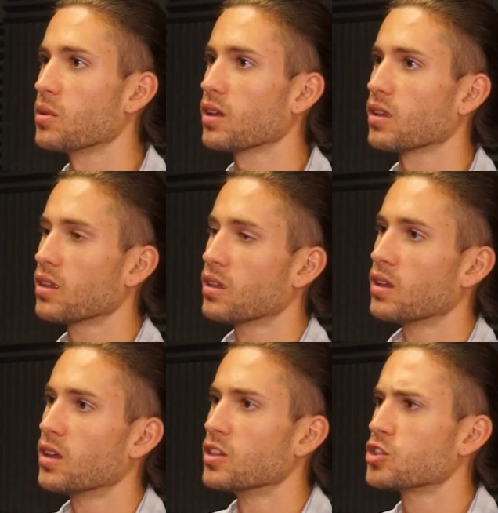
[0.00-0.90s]
i bet
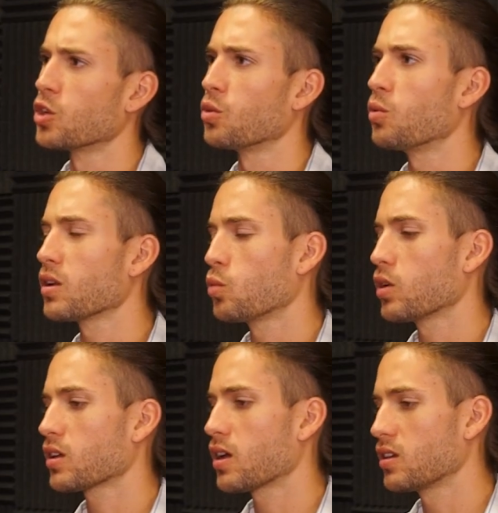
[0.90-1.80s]
so what
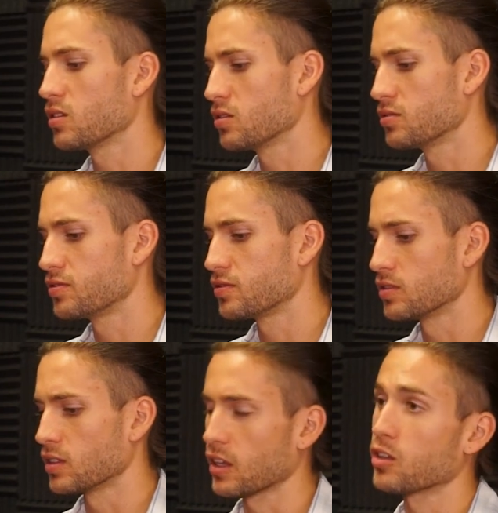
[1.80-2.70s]
what kind of
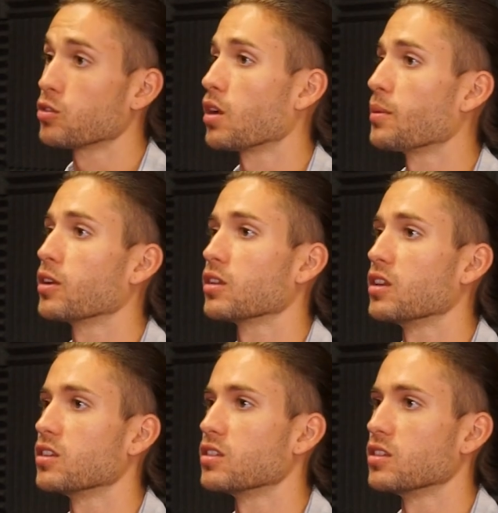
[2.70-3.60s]
like you're talking about
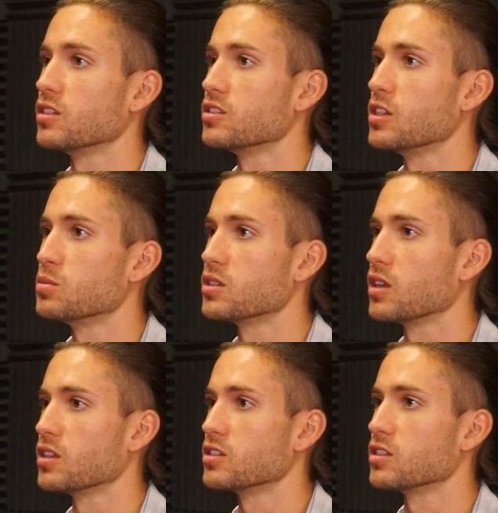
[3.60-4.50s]
getting into these deep
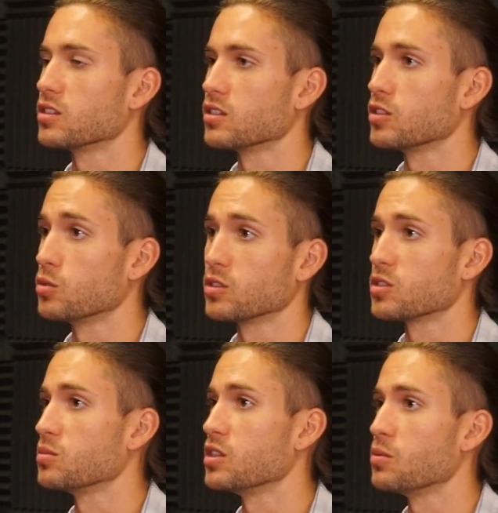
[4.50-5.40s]
states and mm-hmm. doing
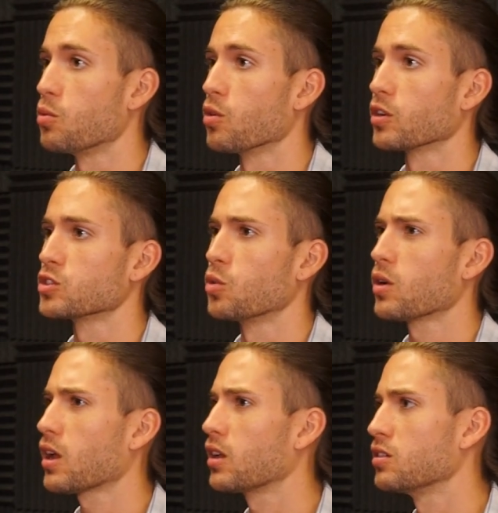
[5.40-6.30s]
some deep work so
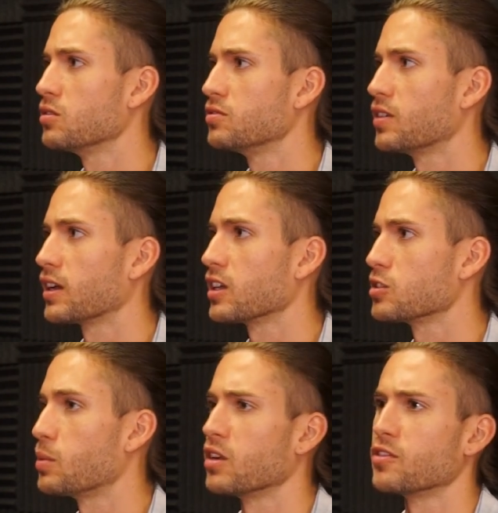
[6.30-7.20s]
what kind of i
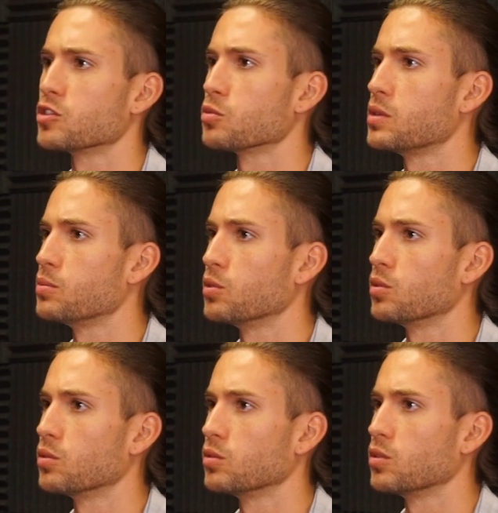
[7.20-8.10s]
guess benefits are
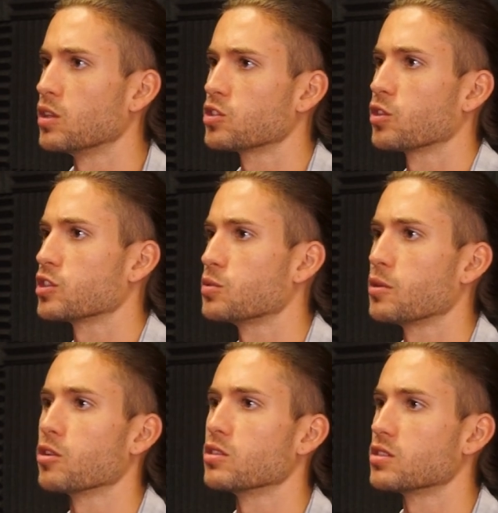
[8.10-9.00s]
people do they start
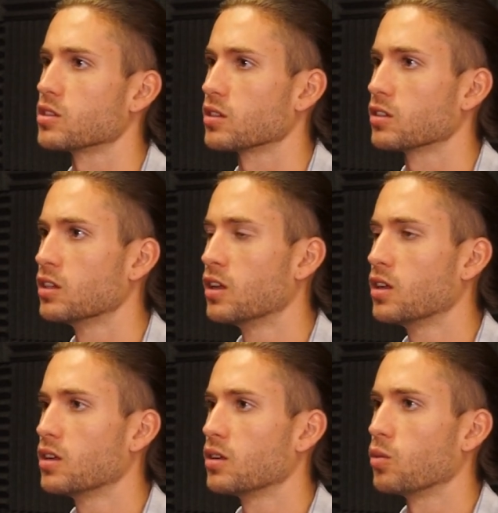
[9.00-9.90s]
experiencing
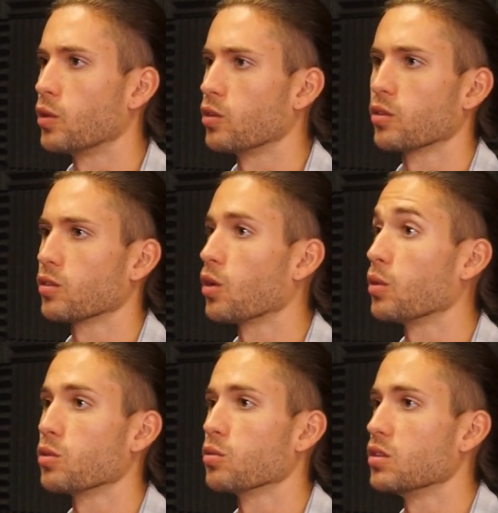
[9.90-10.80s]
when they're
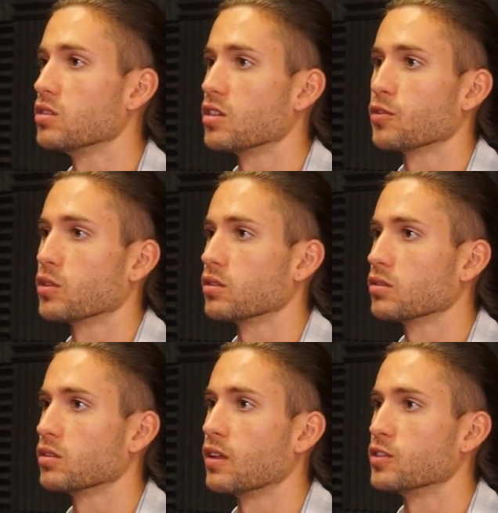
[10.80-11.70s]
going through these
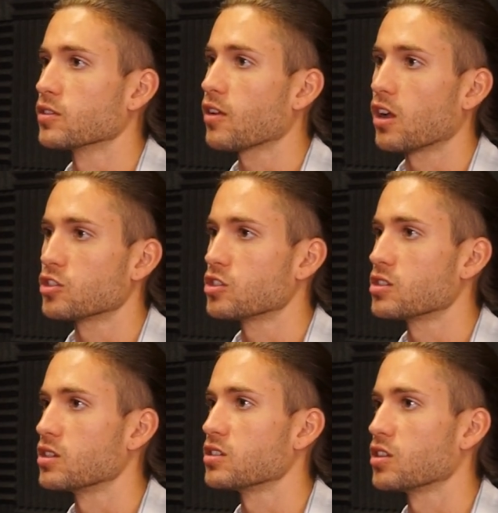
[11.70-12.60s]
different levels of
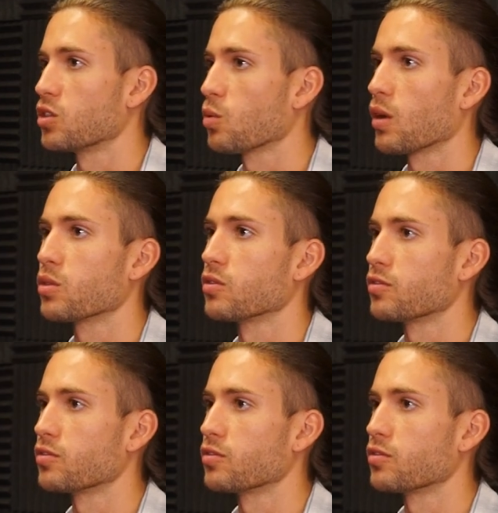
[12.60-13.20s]
consciousness and throughout their